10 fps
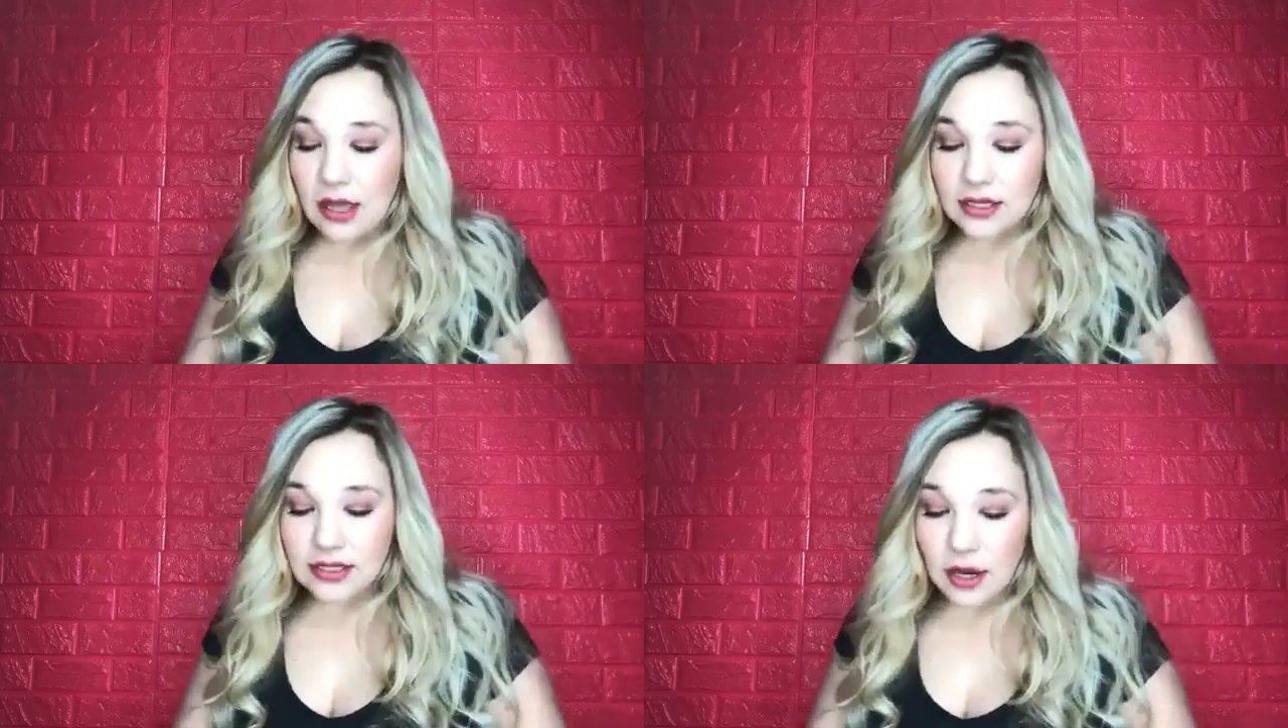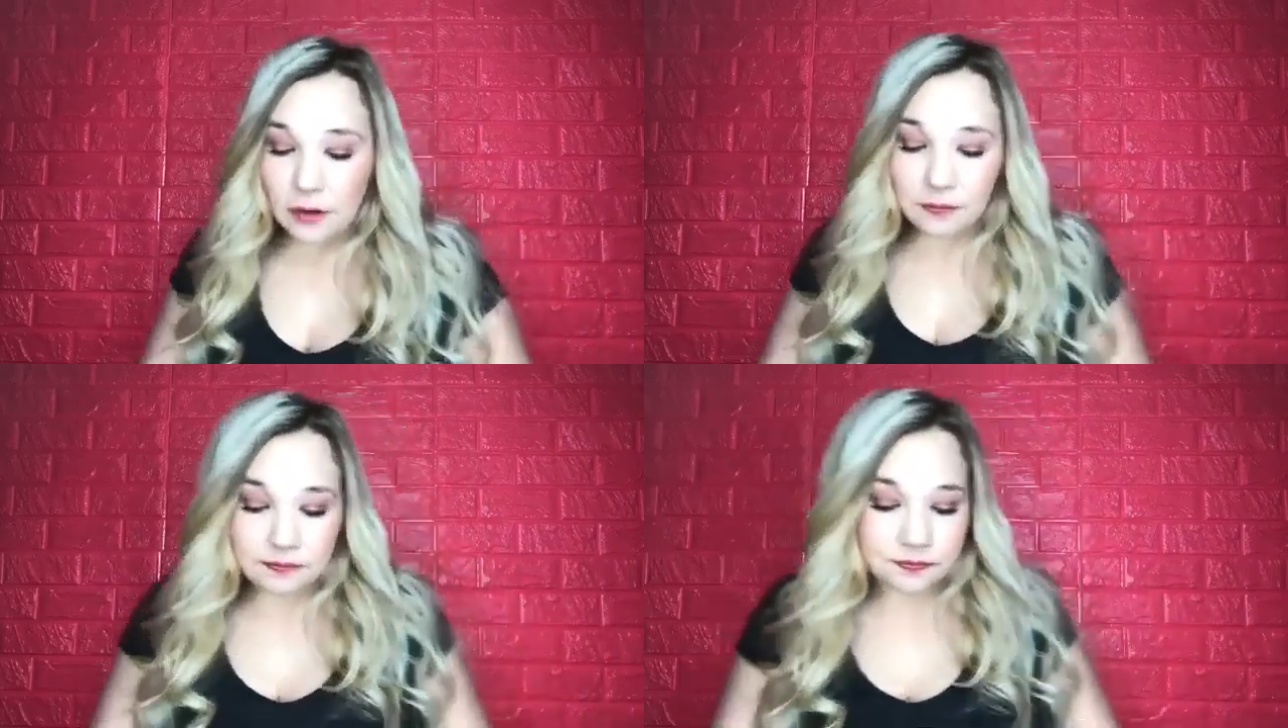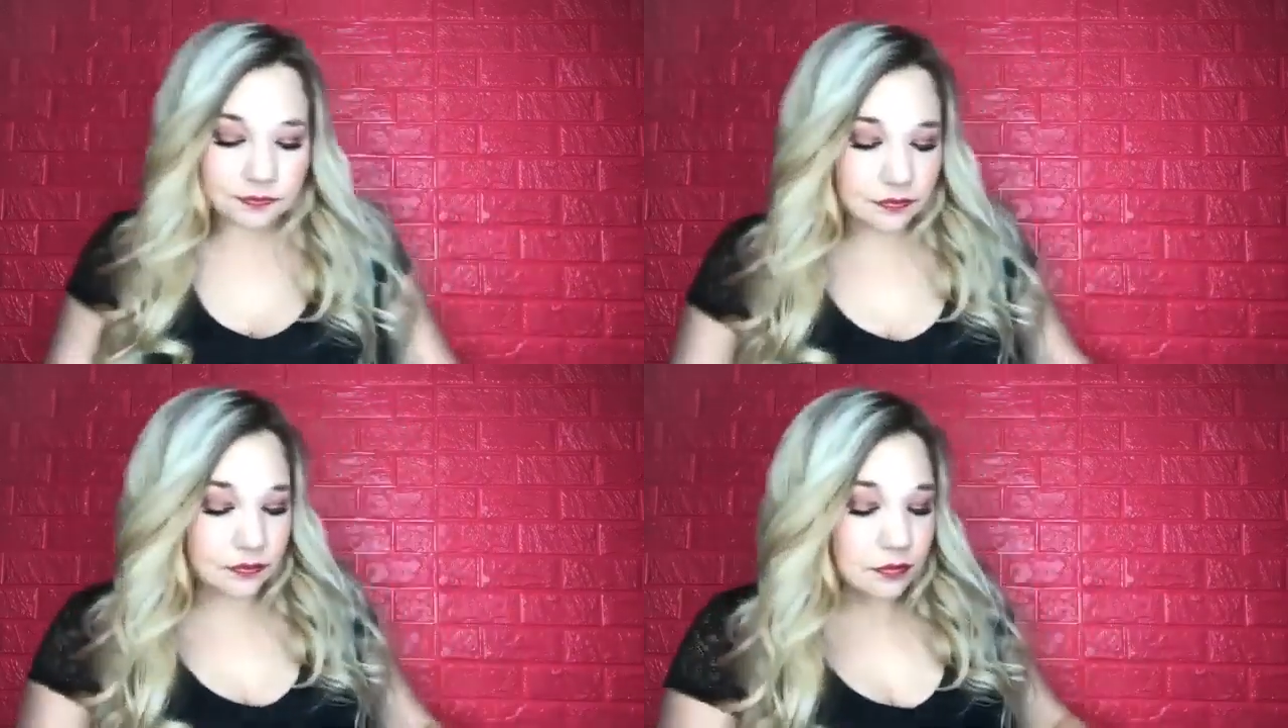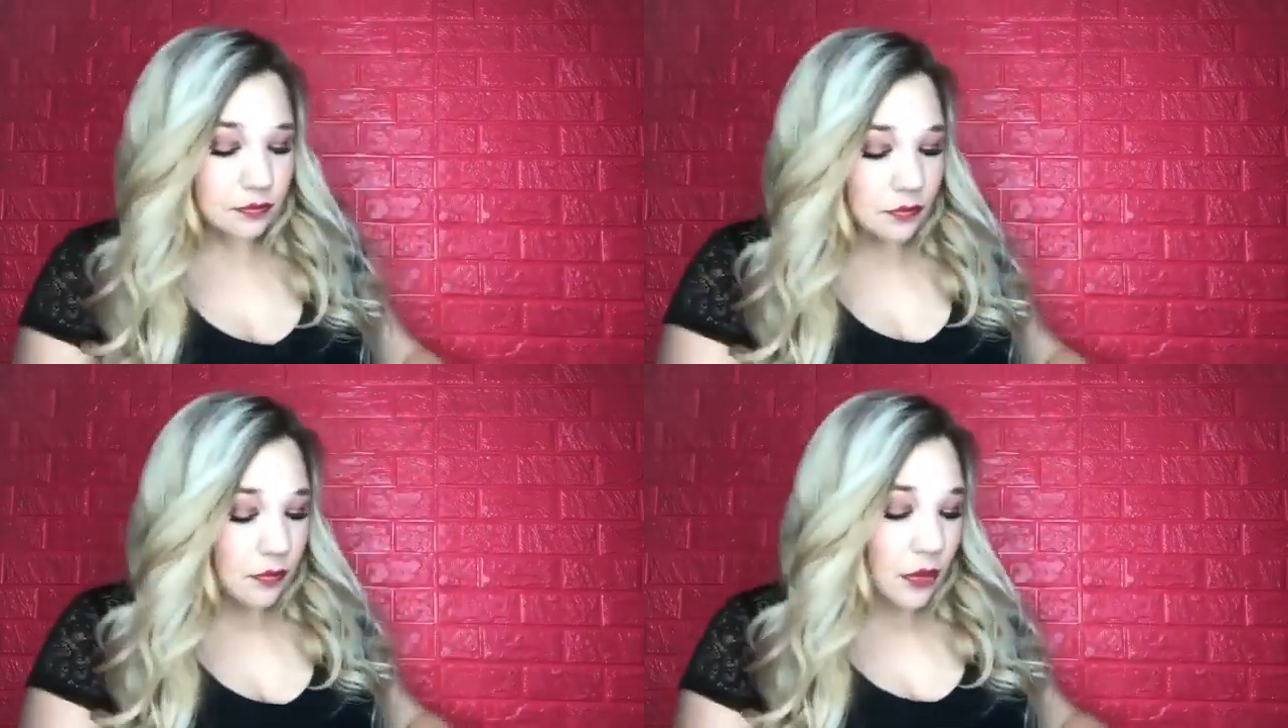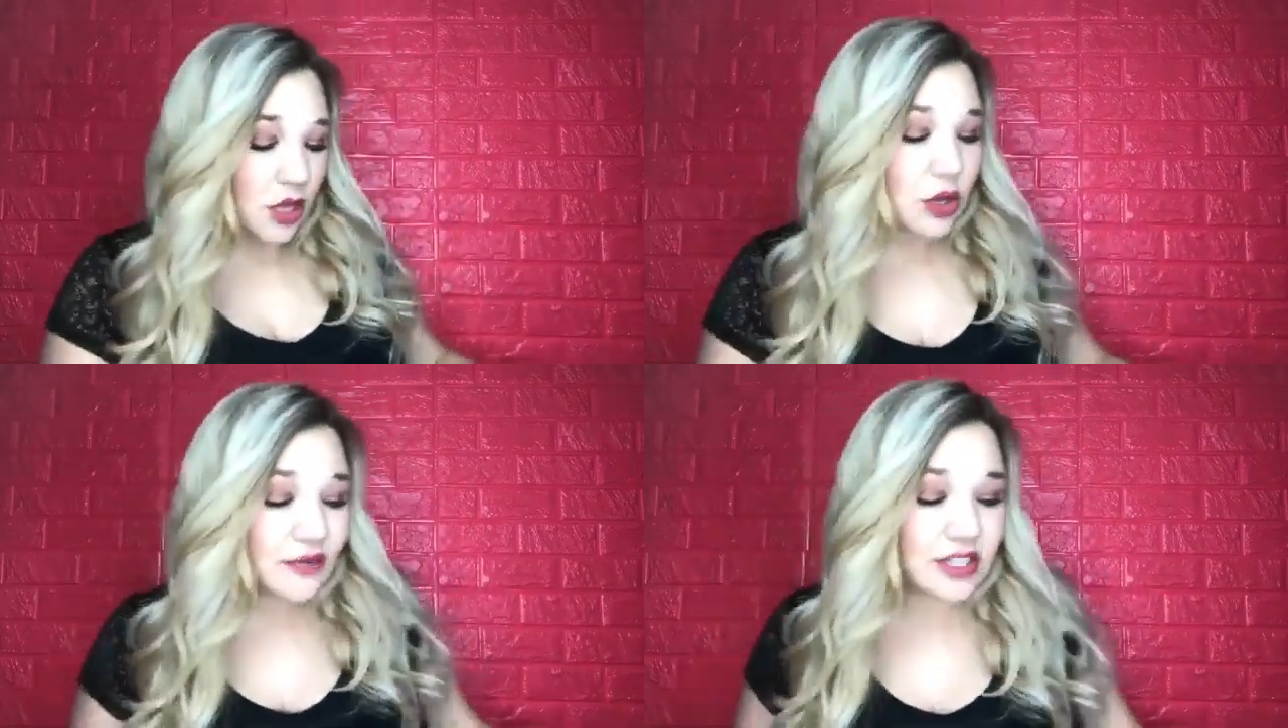So
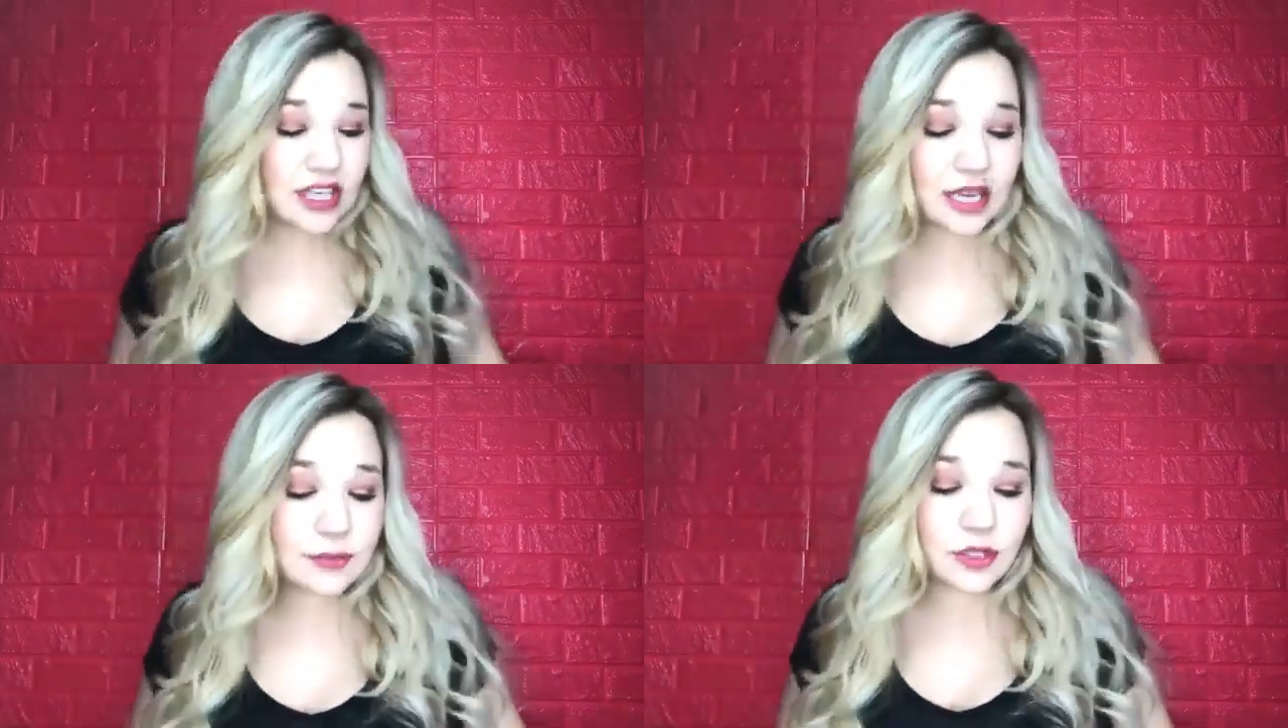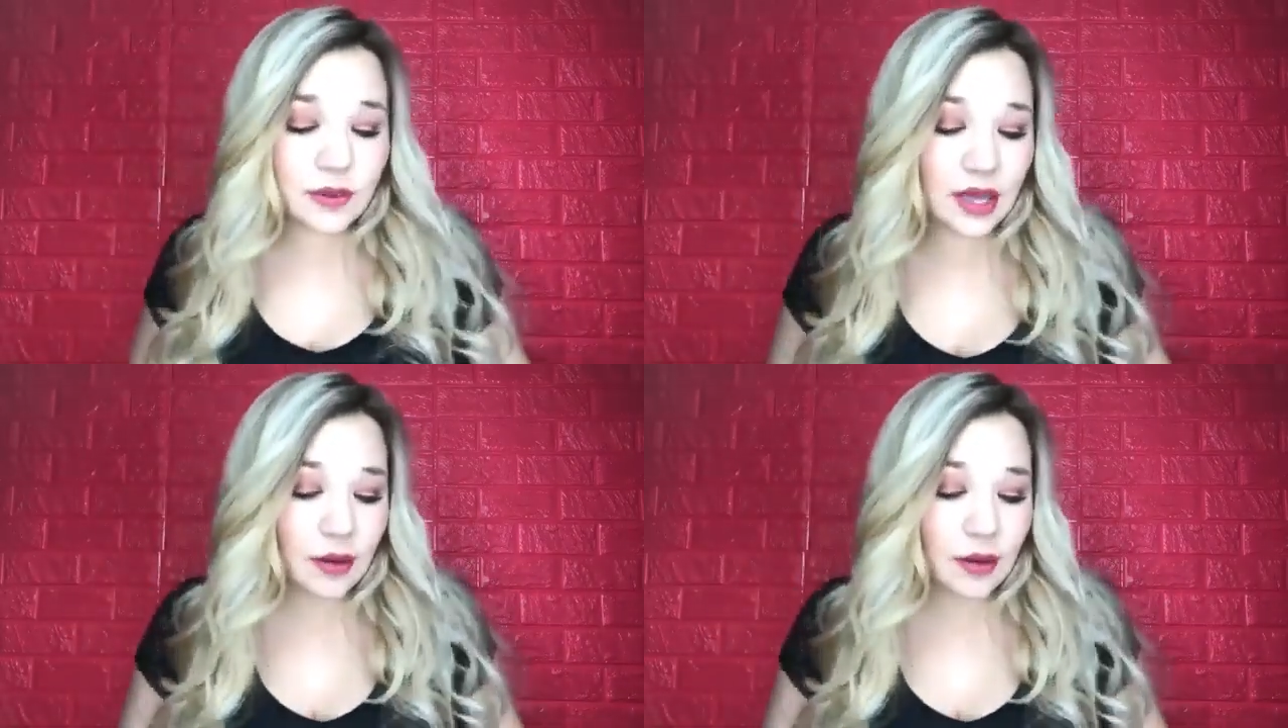you have to keep doing